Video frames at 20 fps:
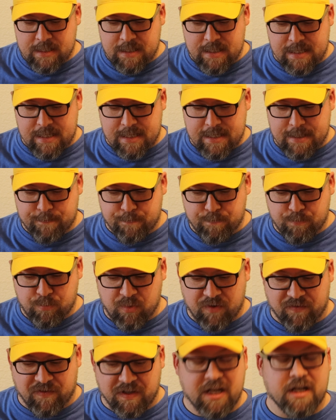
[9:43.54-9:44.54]

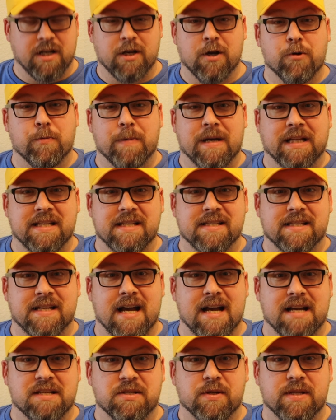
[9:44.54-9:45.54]
if you didn't know about these
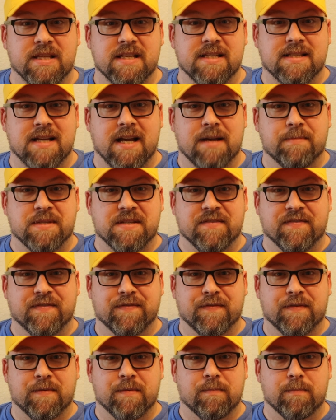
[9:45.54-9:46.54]
guys or these types
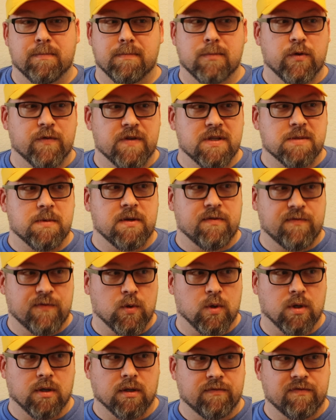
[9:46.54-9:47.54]
of movies
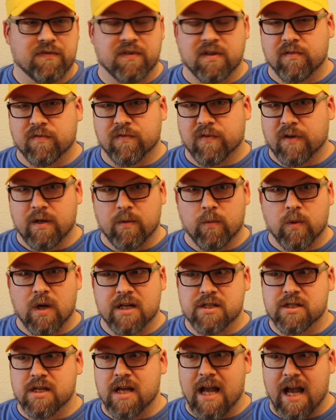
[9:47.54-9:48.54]
before, feel free to
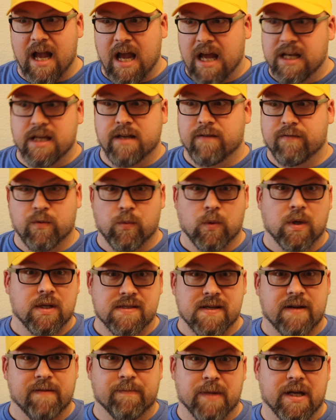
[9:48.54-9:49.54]
watch any of the
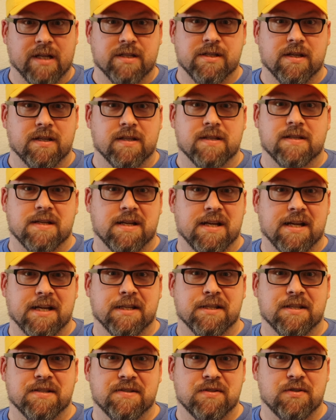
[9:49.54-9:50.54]
ones I've mentioned
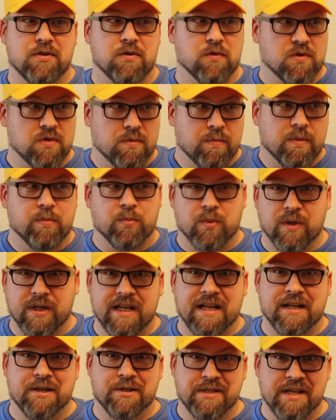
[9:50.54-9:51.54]
and you should be
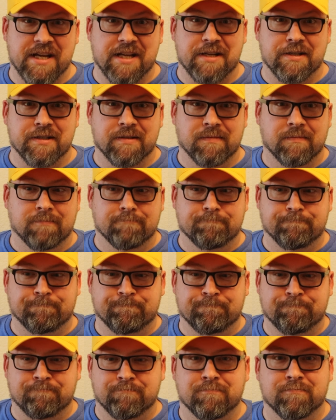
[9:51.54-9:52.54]
pretty entertained.
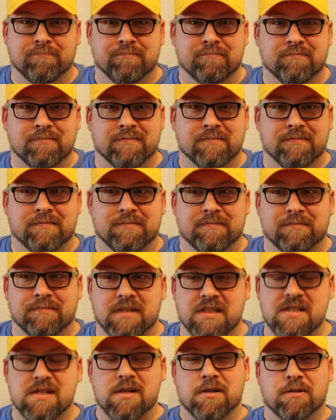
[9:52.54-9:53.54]

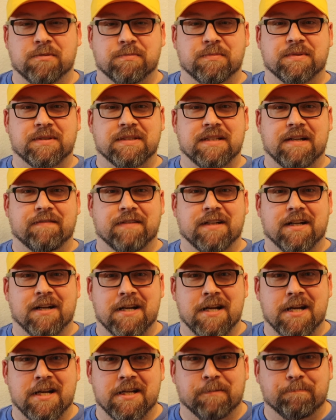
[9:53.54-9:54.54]
That's all. Have a
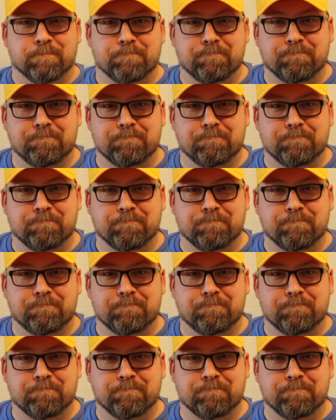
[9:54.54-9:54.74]
great night.